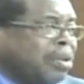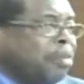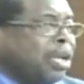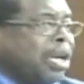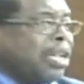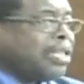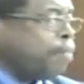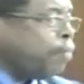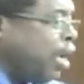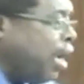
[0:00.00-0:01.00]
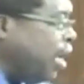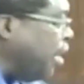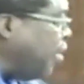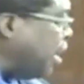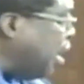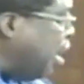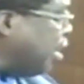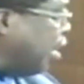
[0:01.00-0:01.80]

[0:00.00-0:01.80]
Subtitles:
because employers have sought to